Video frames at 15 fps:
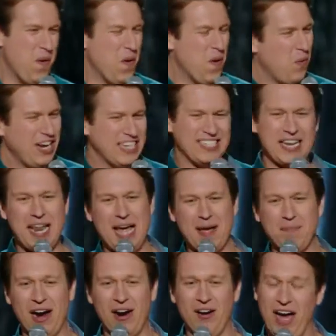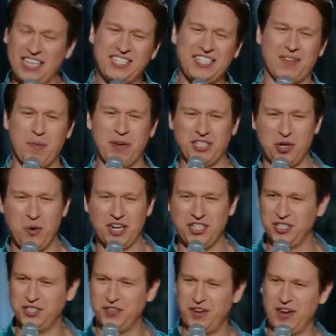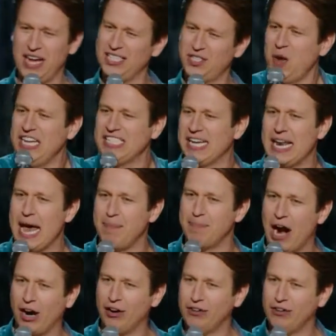What is a nightmare? I just have a bunch of questions for you guys. What is a nightmare?